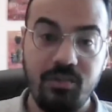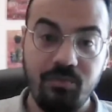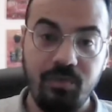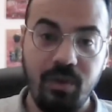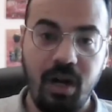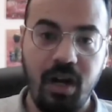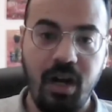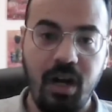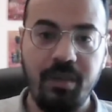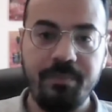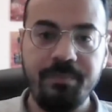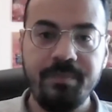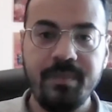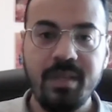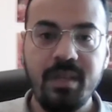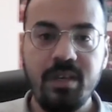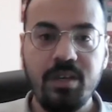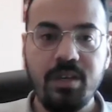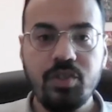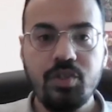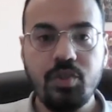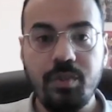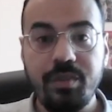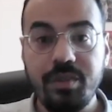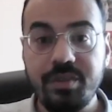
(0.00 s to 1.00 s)
Iran.
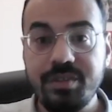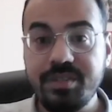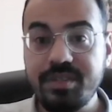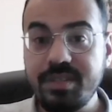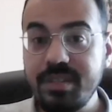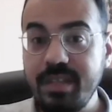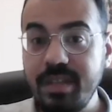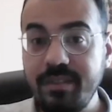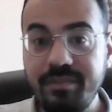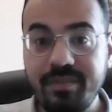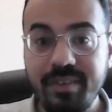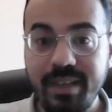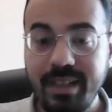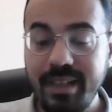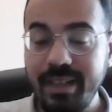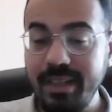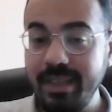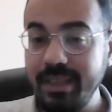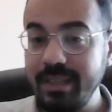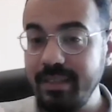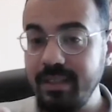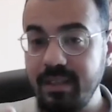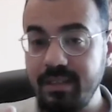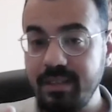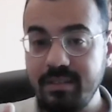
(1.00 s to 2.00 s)
So there's
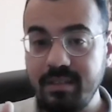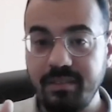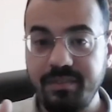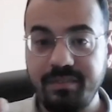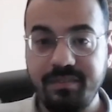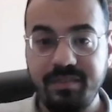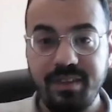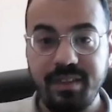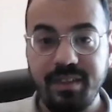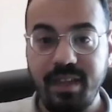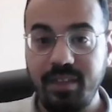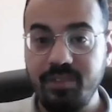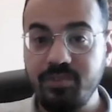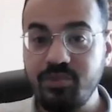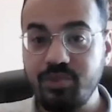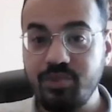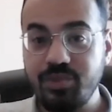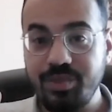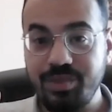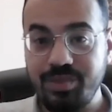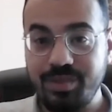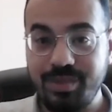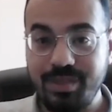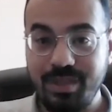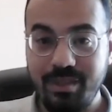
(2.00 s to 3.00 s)
definitely different
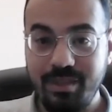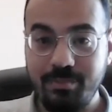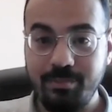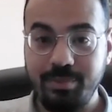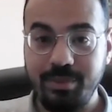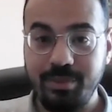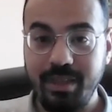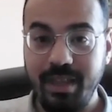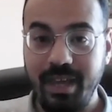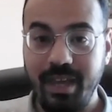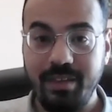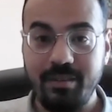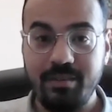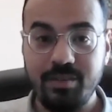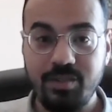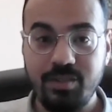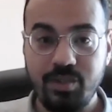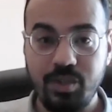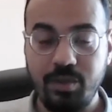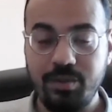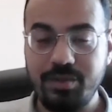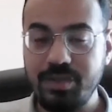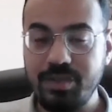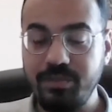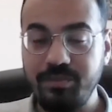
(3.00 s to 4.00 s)
interests in play.
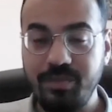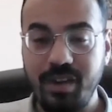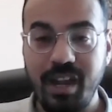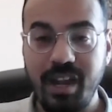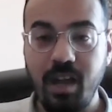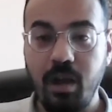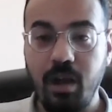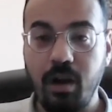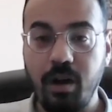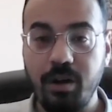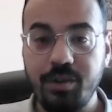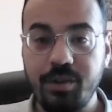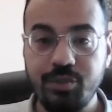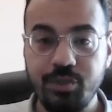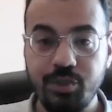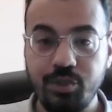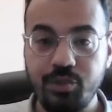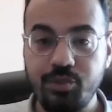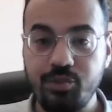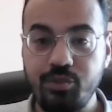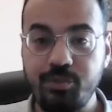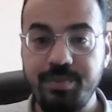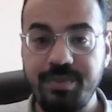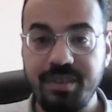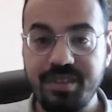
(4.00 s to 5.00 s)
So it's very hard to
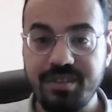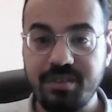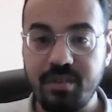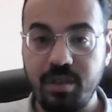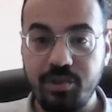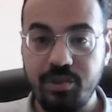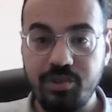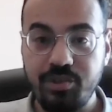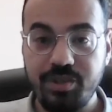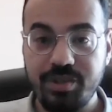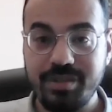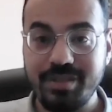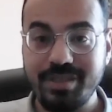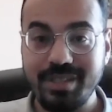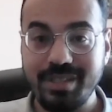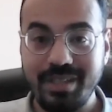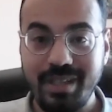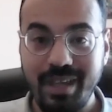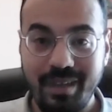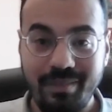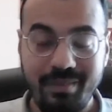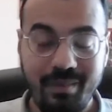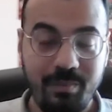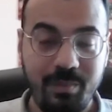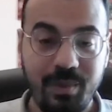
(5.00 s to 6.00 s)
group these countries
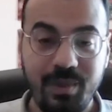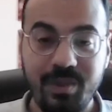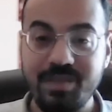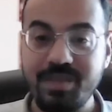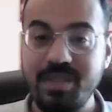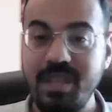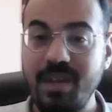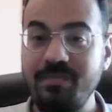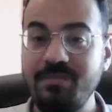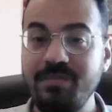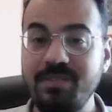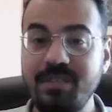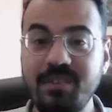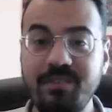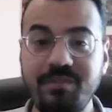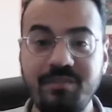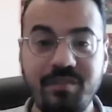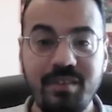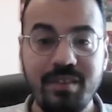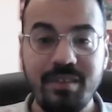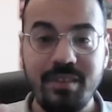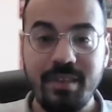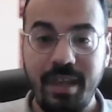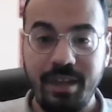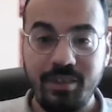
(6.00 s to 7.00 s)
together because they have
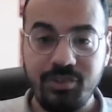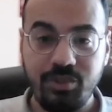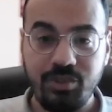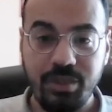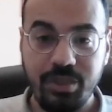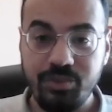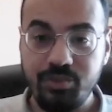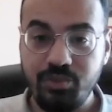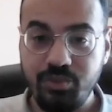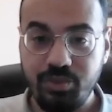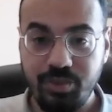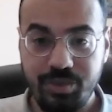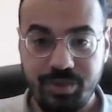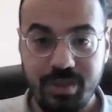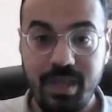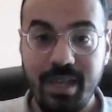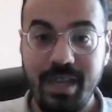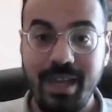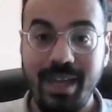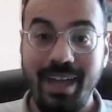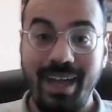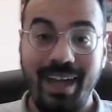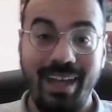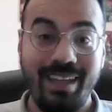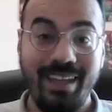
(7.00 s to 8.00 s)
different national interests
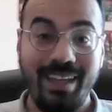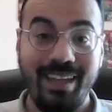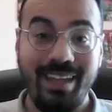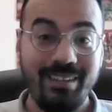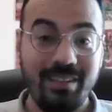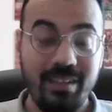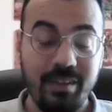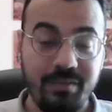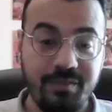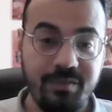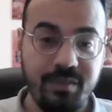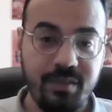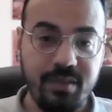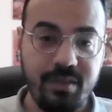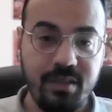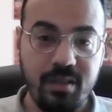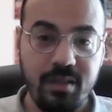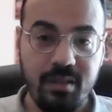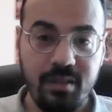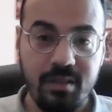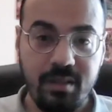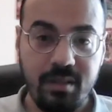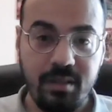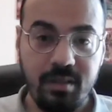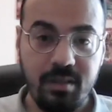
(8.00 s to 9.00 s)
and different
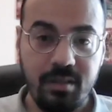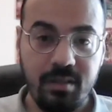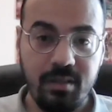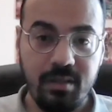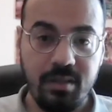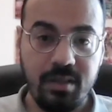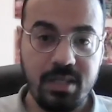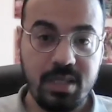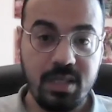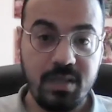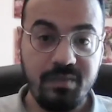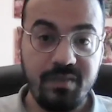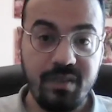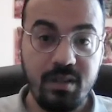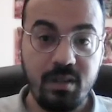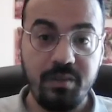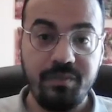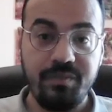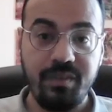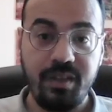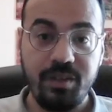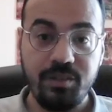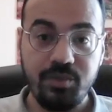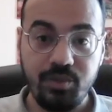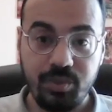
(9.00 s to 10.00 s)

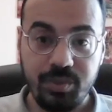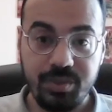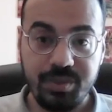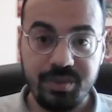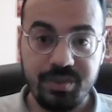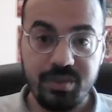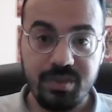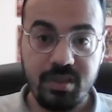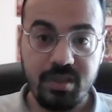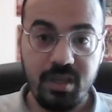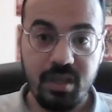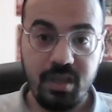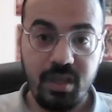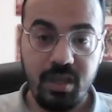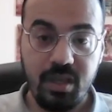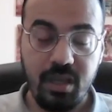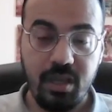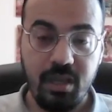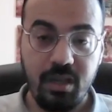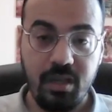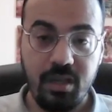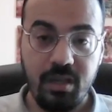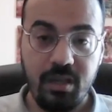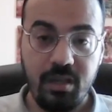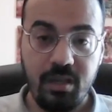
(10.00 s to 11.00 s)
sphere of interest,
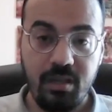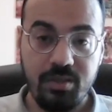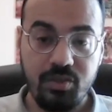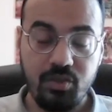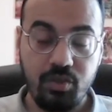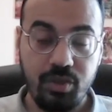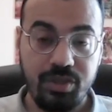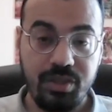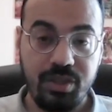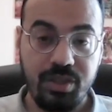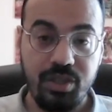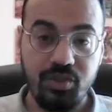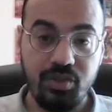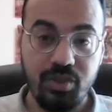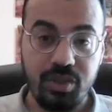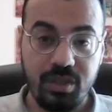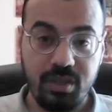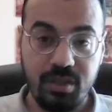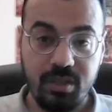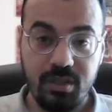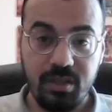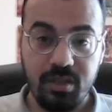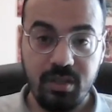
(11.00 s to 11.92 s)
strategic